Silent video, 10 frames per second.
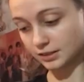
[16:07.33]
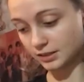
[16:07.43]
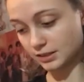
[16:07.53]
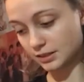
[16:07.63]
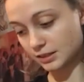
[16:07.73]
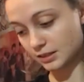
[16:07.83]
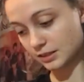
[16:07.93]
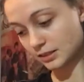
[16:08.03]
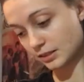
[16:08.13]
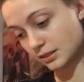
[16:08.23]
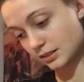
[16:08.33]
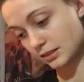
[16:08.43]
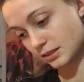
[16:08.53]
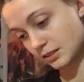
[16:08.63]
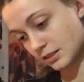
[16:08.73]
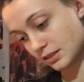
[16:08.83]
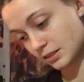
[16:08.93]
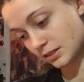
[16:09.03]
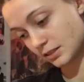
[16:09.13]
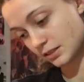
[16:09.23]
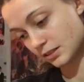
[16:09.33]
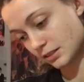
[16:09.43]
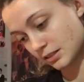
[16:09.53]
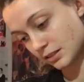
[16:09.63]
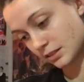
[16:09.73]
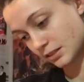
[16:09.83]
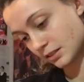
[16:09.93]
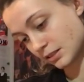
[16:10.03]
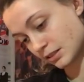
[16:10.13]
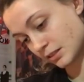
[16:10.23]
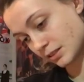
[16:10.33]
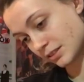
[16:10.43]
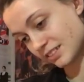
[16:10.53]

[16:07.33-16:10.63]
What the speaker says: Nothing is said.